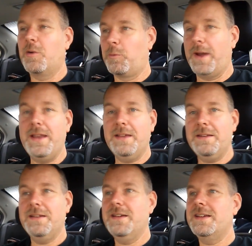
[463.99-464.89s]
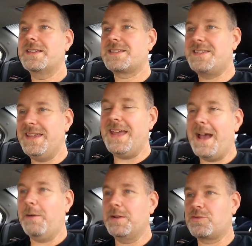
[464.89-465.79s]
Rent it. See
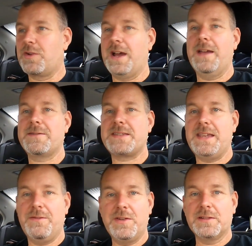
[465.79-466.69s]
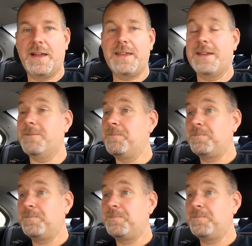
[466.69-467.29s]
how it drives. See if you like it.